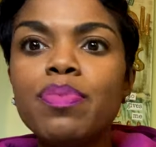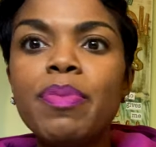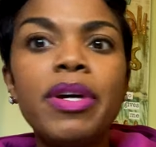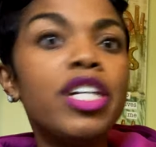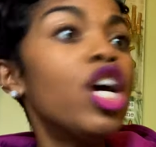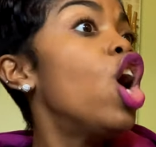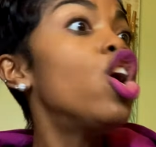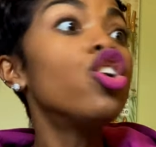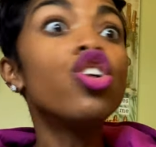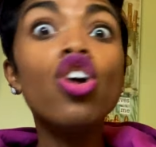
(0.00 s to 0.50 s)

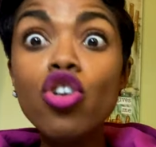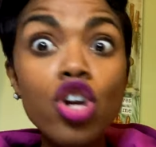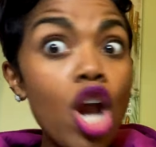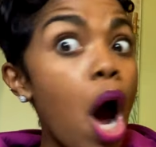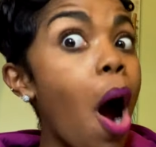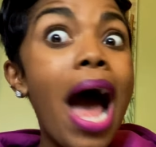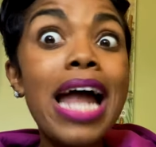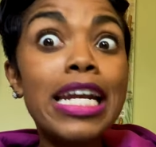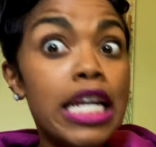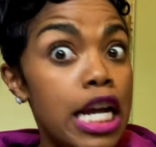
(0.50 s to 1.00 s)
bitch. You know
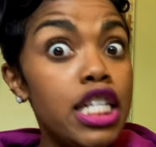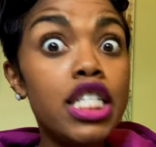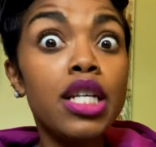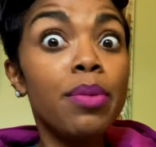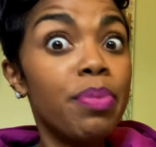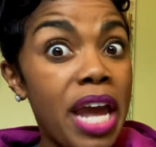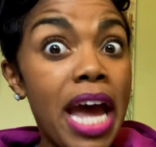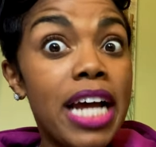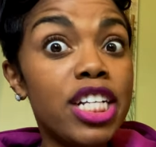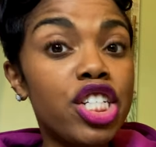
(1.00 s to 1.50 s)
I need some
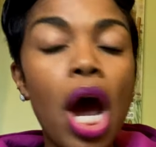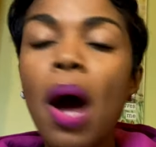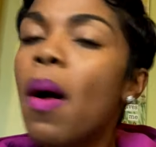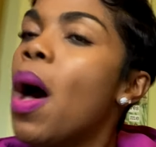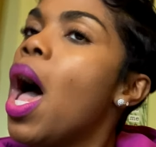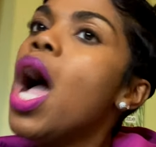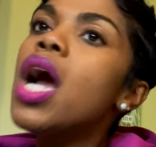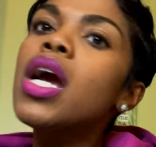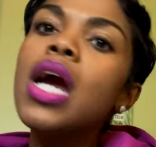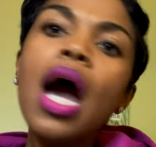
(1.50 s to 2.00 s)
ketchup.
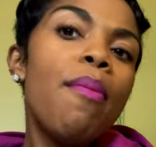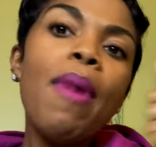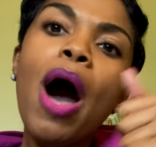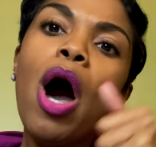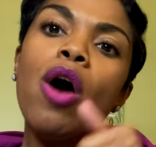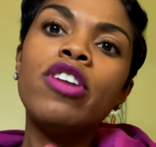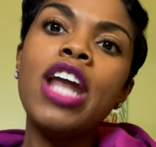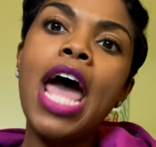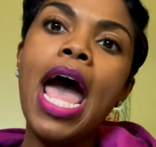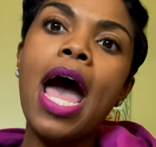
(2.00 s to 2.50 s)
Come
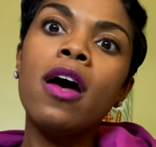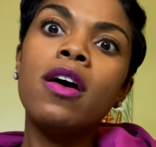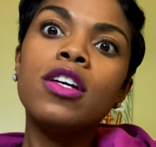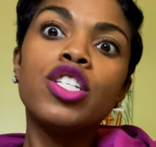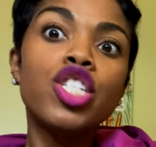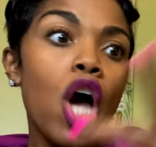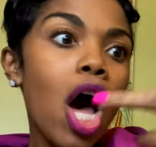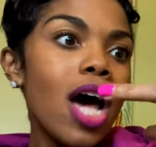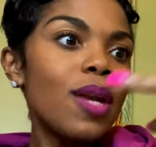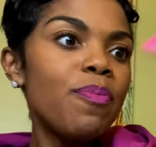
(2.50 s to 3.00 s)
on now,
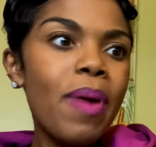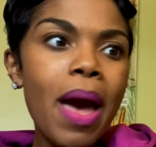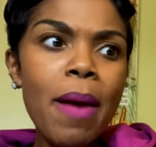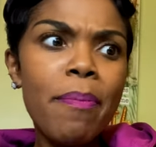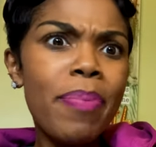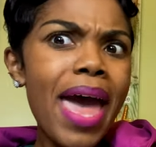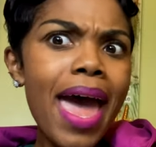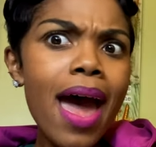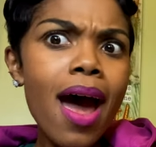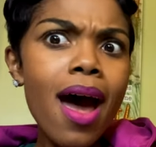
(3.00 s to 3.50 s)
salt,
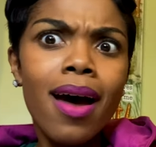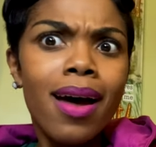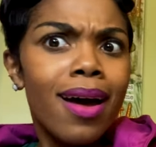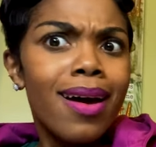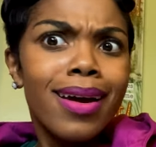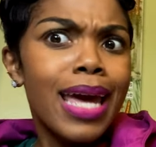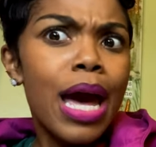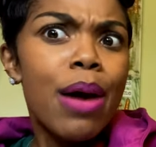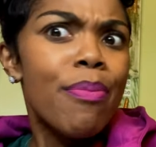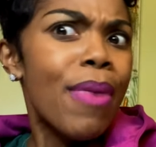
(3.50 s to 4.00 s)
pepper,
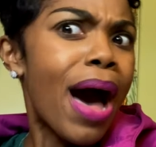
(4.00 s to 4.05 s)
come